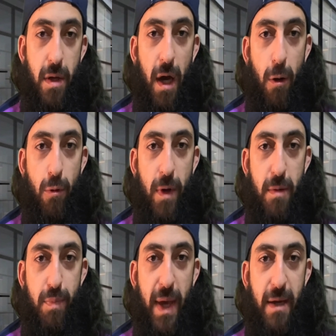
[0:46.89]
Our
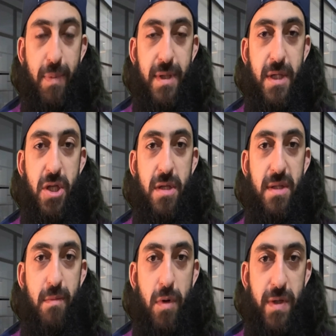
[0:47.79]
right back position is the
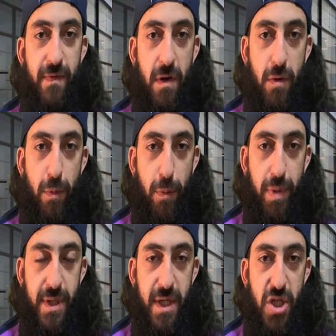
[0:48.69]
most vulnerable
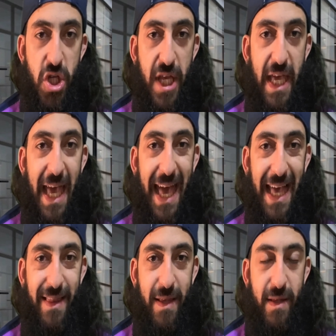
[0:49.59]
position
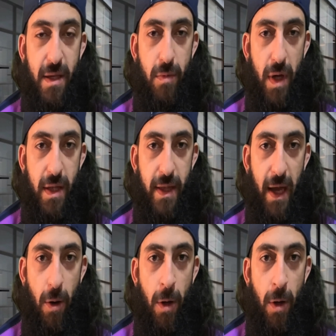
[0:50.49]
at the team right now.